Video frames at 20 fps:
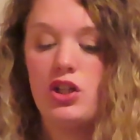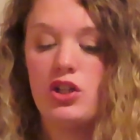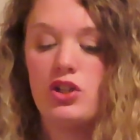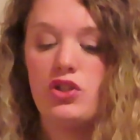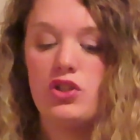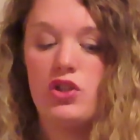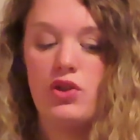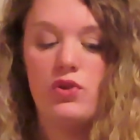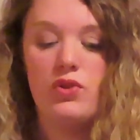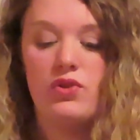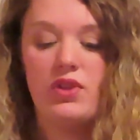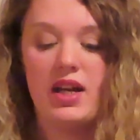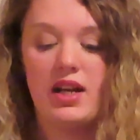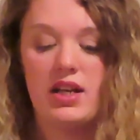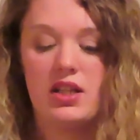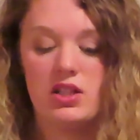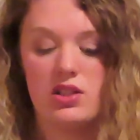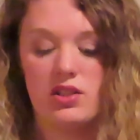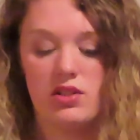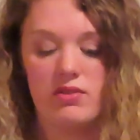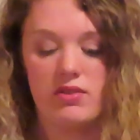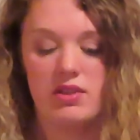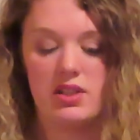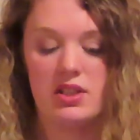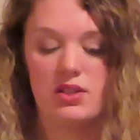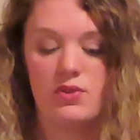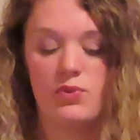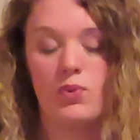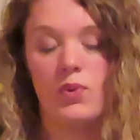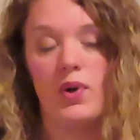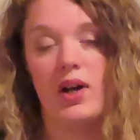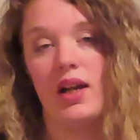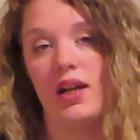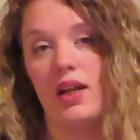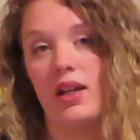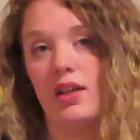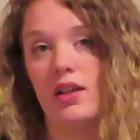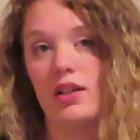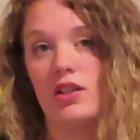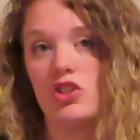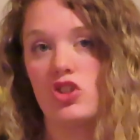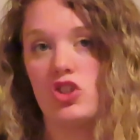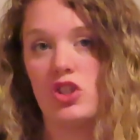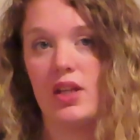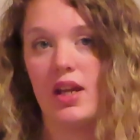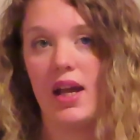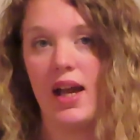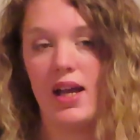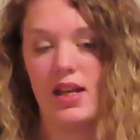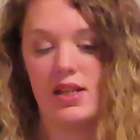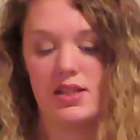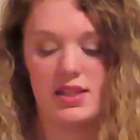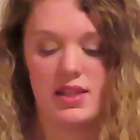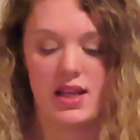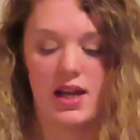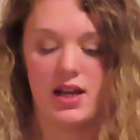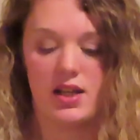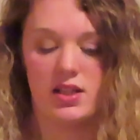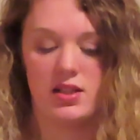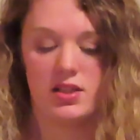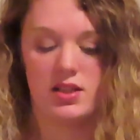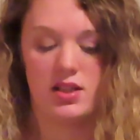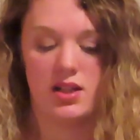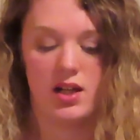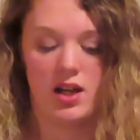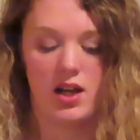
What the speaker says: so that is the reason why she has that.